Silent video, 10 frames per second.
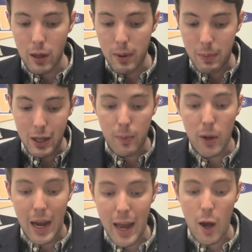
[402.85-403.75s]
But
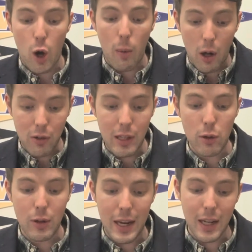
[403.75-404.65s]
Pittsburgh at home on senior
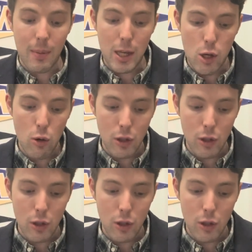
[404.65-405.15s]
day going to be huge.